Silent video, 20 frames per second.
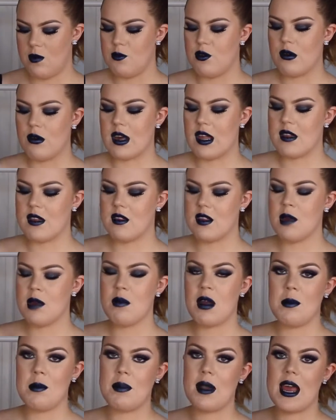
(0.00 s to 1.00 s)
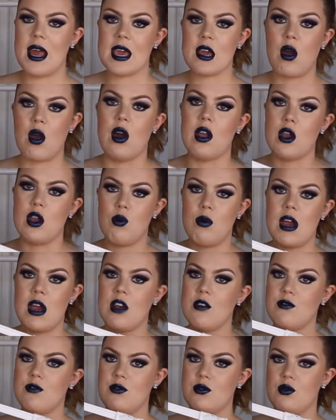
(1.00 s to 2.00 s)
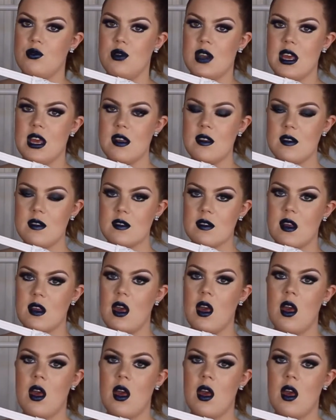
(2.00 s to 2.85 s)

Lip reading: you can see my black underwear through this.